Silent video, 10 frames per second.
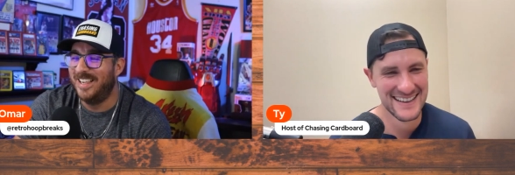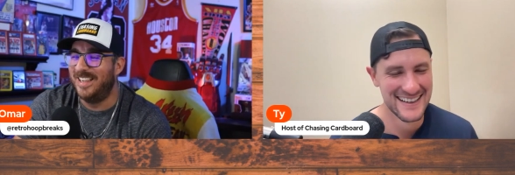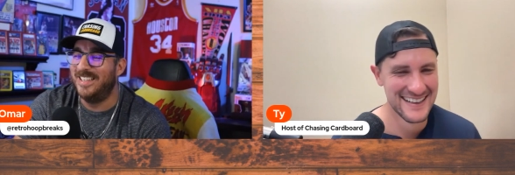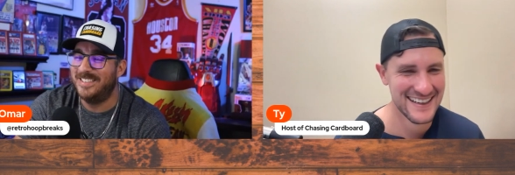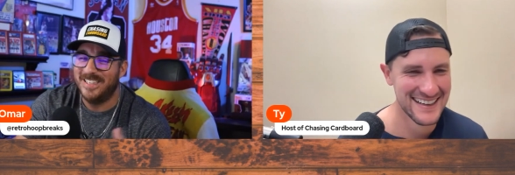
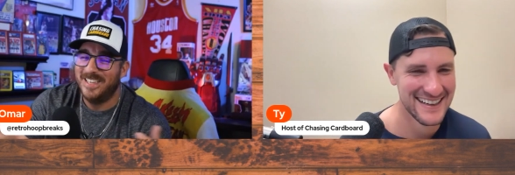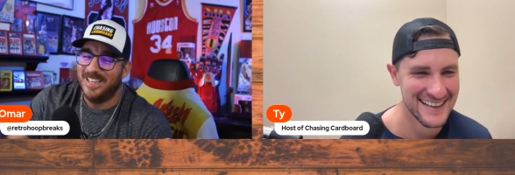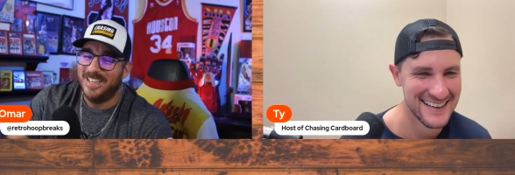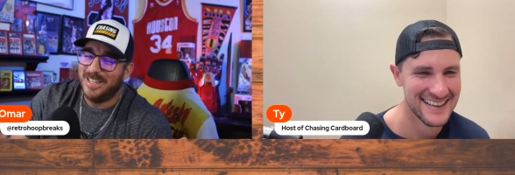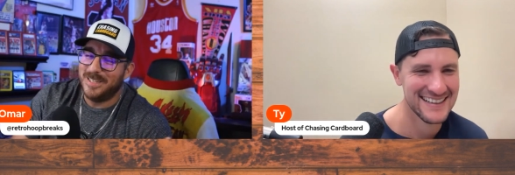Speaker 1: let's
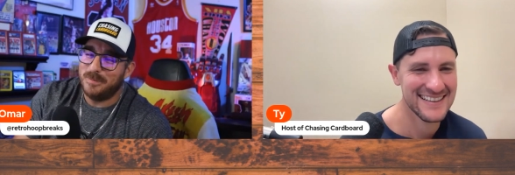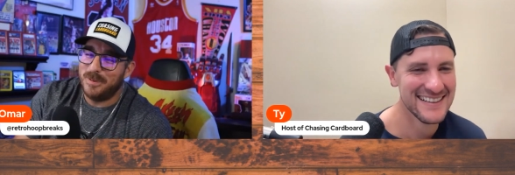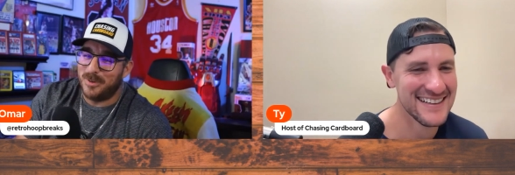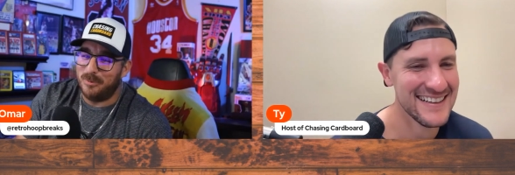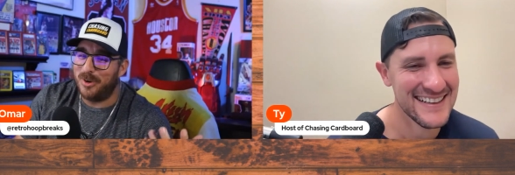let's be a little
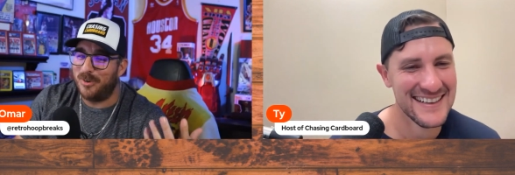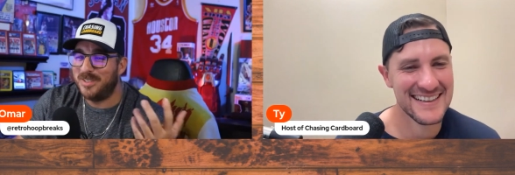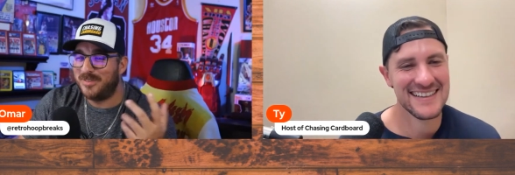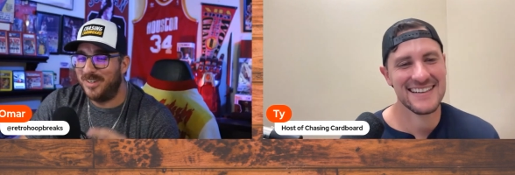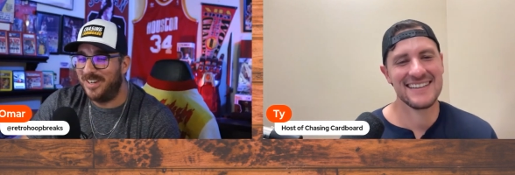more
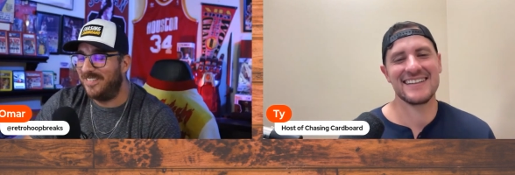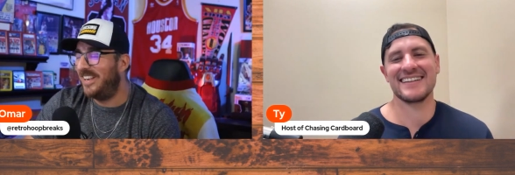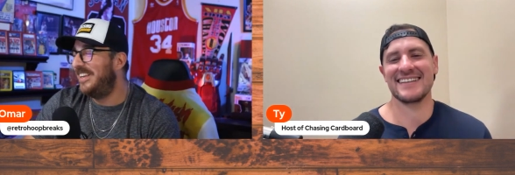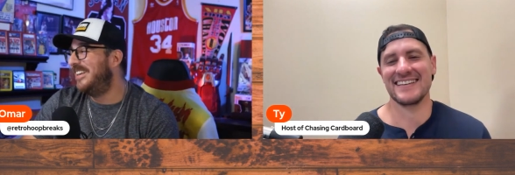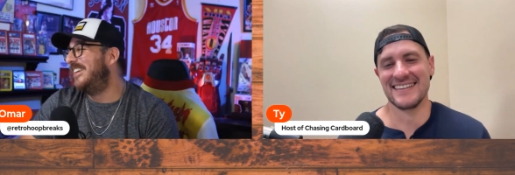graceful here, right?
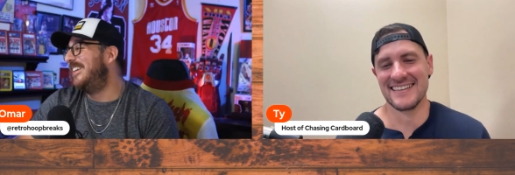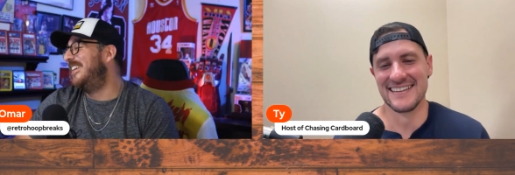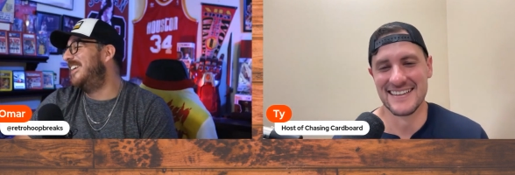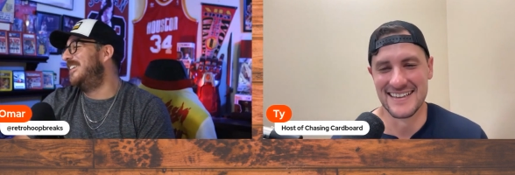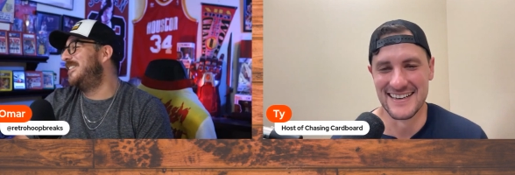
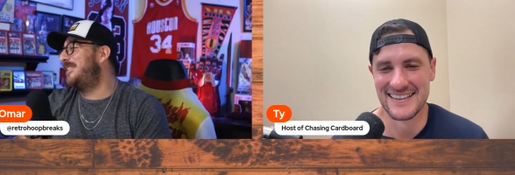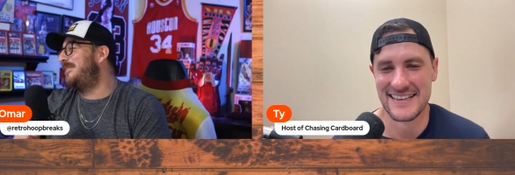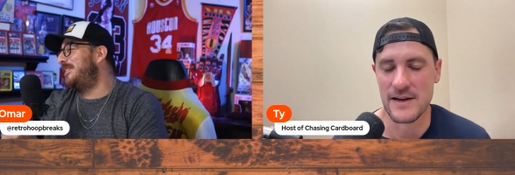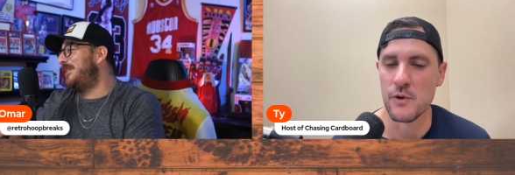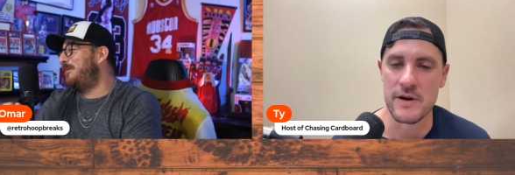Yeah,
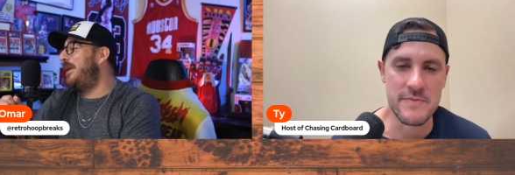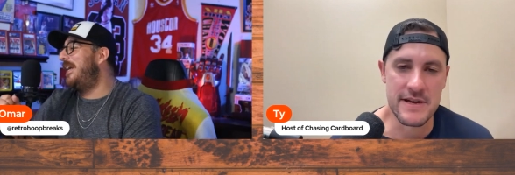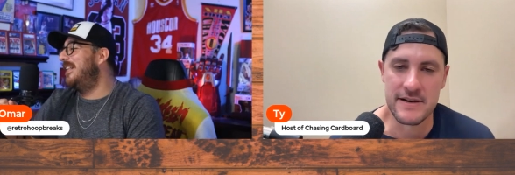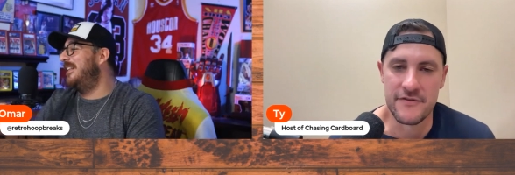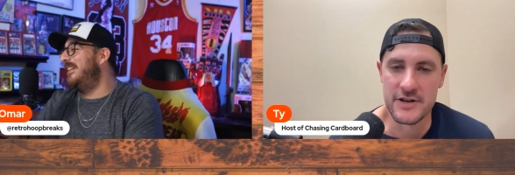
Speaker 2: it wouldn't Speaking be
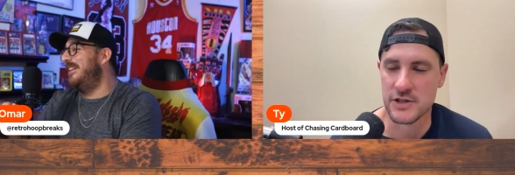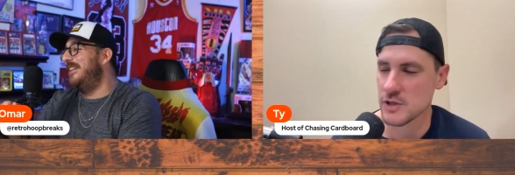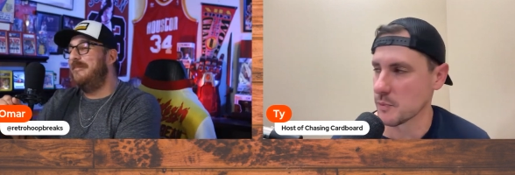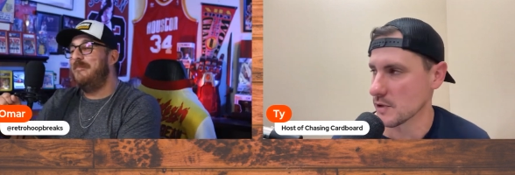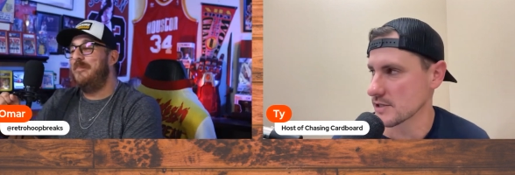of, an official
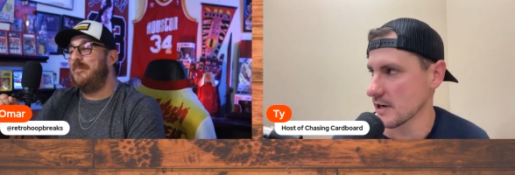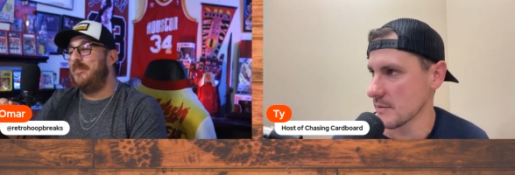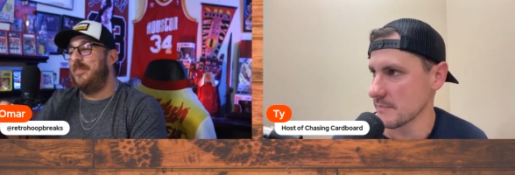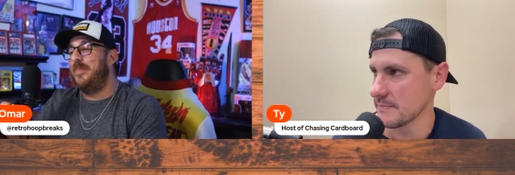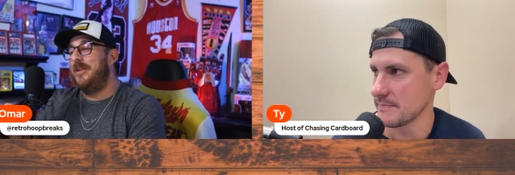sports
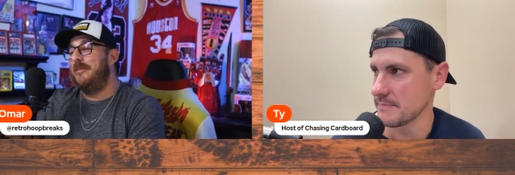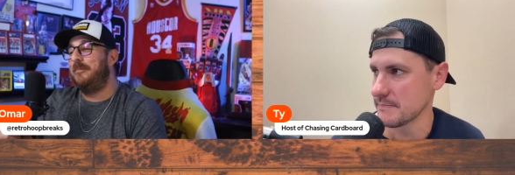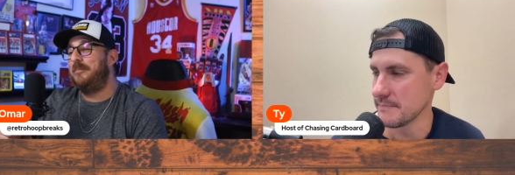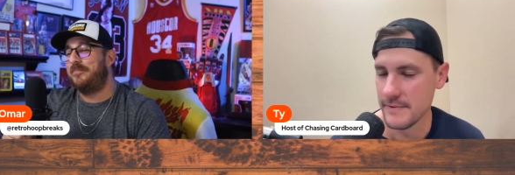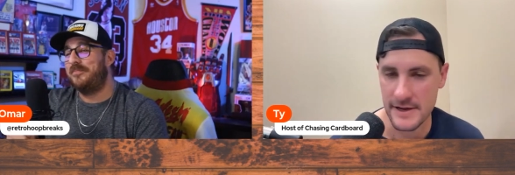card
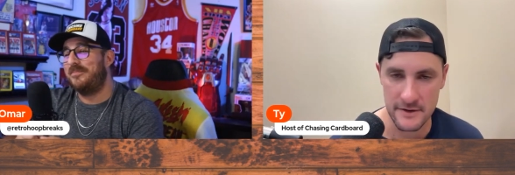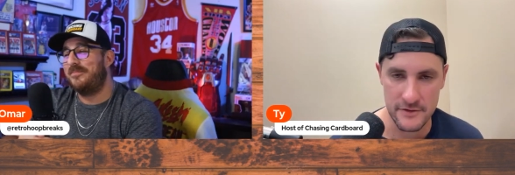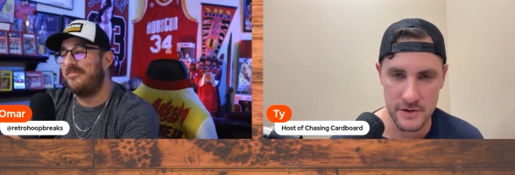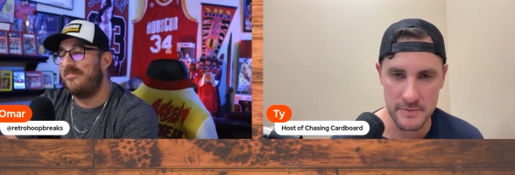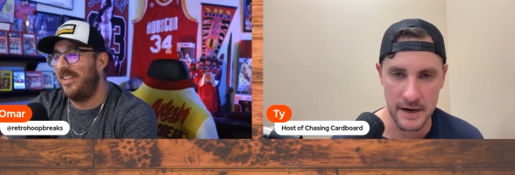
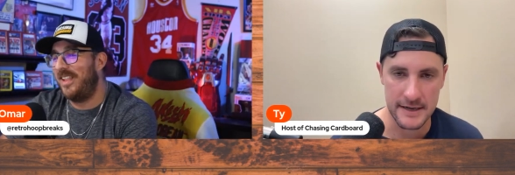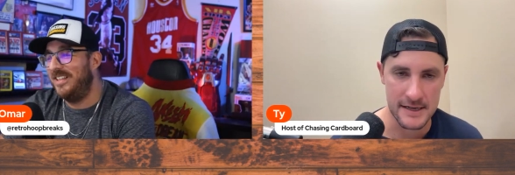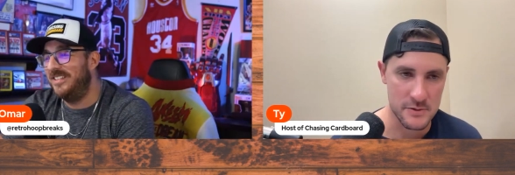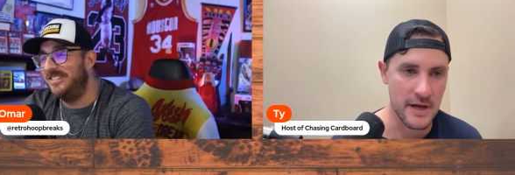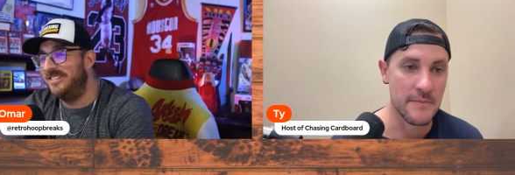interview
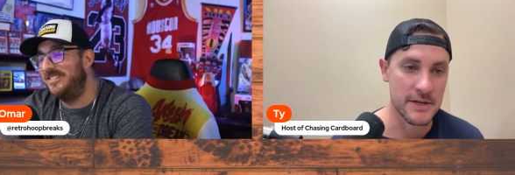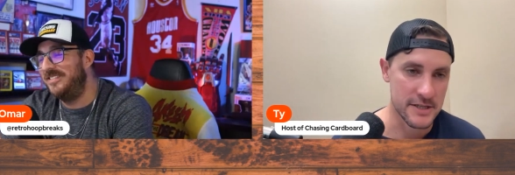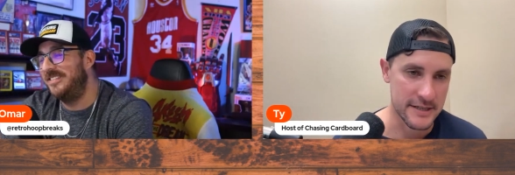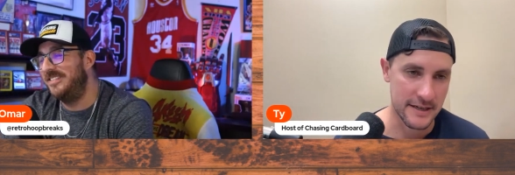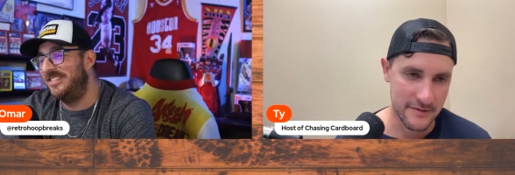podcast without
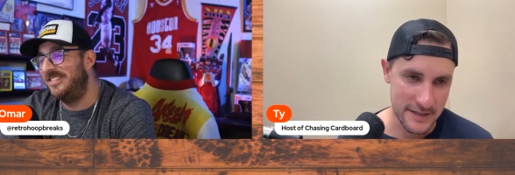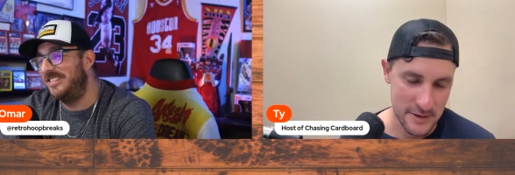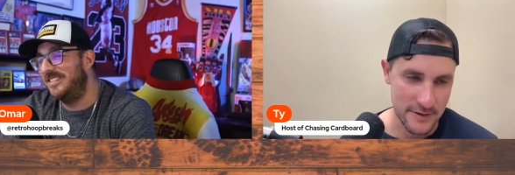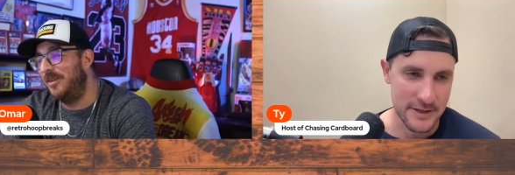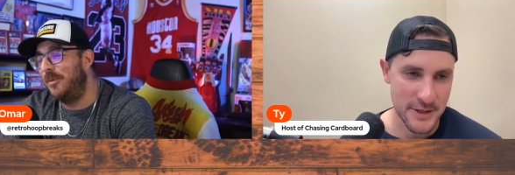mentioning Gary Vee.
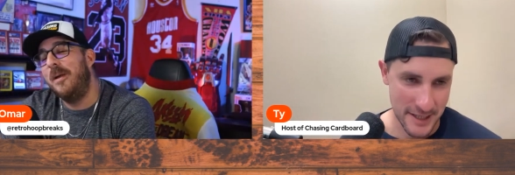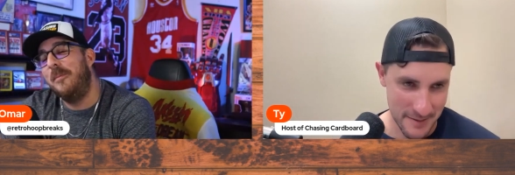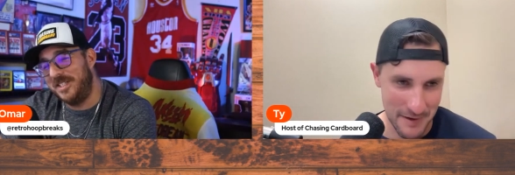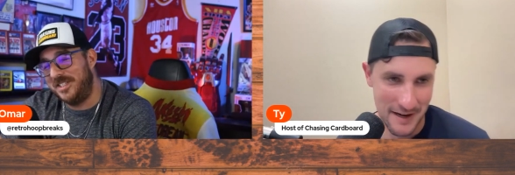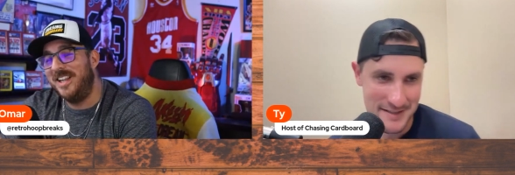So without
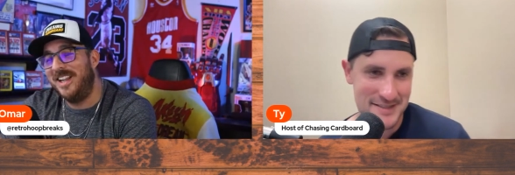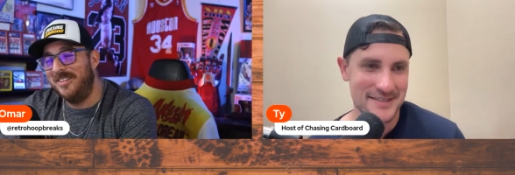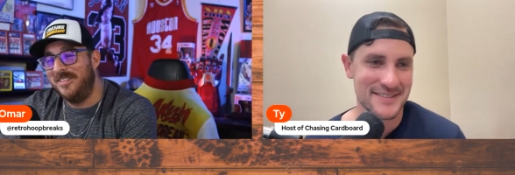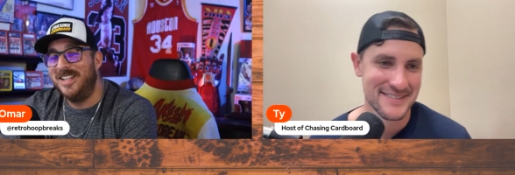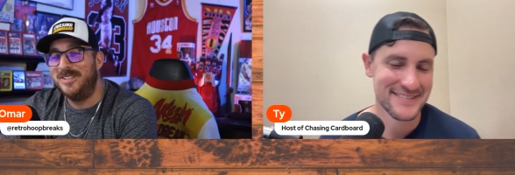mentioning Gary
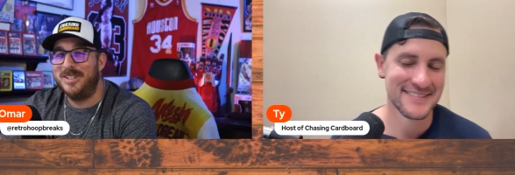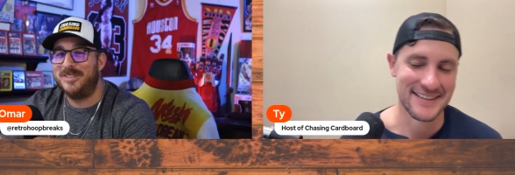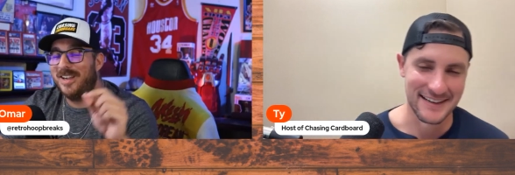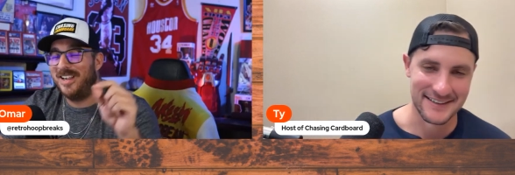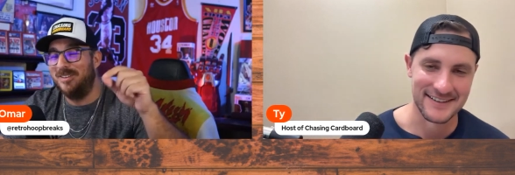
Speaker 1: Vee, that's right. So I
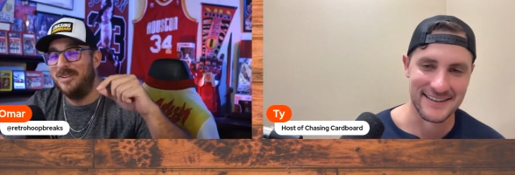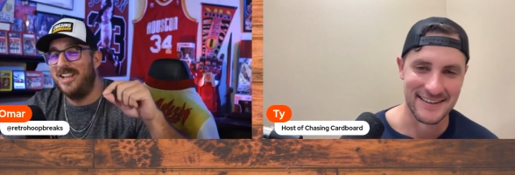got oh yeah.